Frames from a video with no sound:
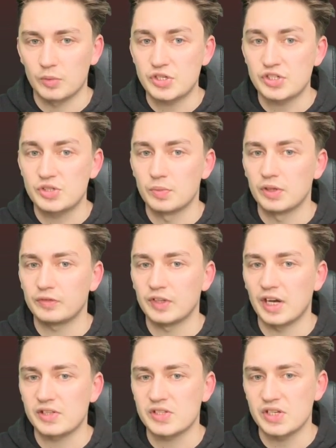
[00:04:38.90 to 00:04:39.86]
which is the move
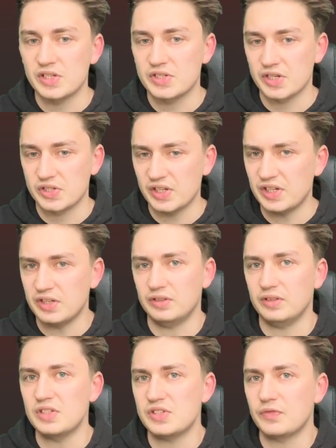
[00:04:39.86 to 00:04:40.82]
knight c6, and
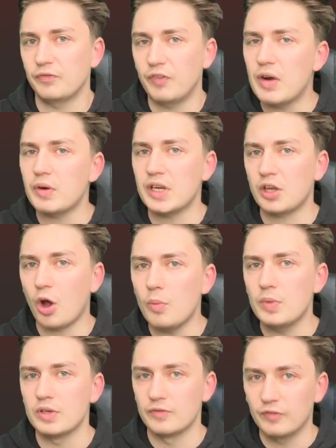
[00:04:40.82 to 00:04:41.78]
it is very
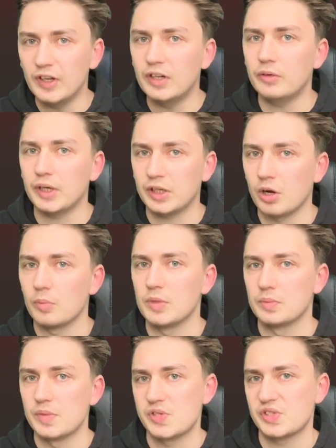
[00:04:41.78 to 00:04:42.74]
common
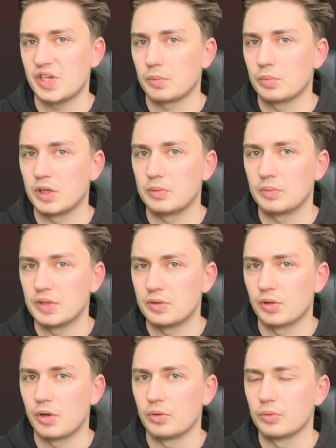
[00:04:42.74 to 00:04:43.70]
mistake
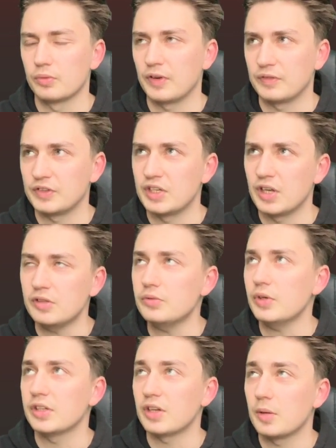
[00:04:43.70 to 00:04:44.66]
below
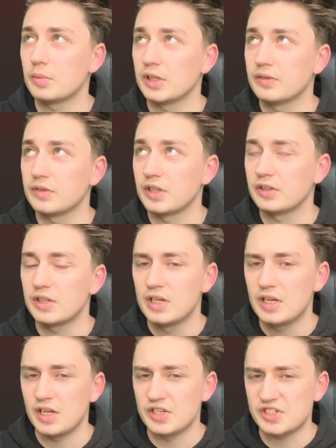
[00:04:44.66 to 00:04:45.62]
1500. I believe that
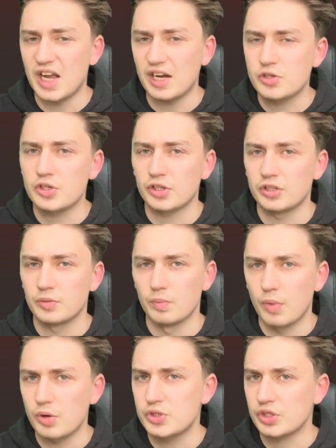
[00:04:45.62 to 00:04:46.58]
it is actually the
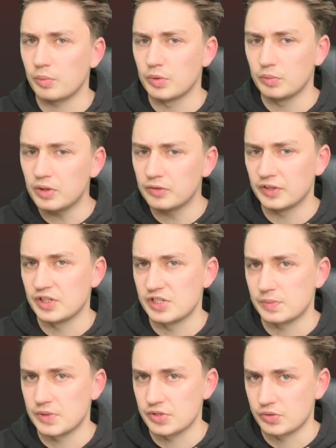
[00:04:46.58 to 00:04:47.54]
most common move in
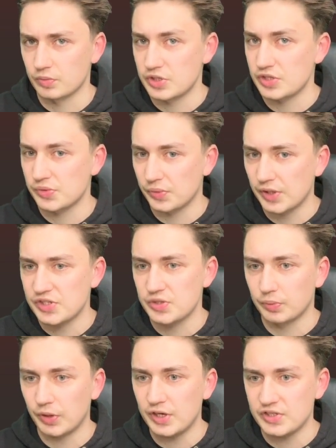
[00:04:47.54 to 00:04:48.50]
this position, which is really
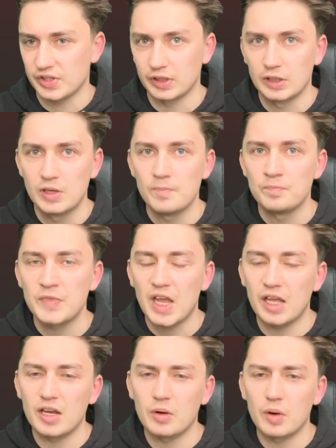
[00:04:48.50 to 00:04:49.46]
surprising.
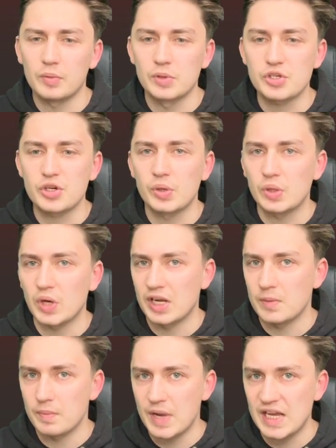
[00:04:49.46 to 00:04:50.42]
And now I will show you
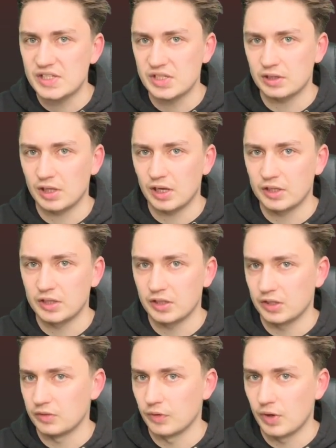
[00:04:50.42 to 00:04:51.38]
an amazing line
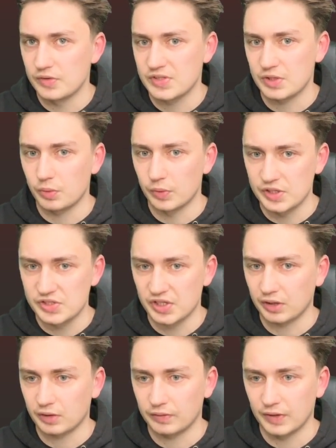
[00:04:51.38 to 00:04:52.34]
that involves a queen
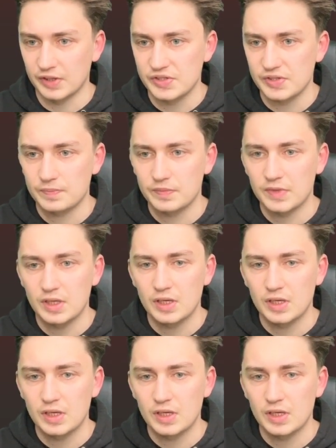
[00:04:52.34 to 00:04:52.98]
sacrifice.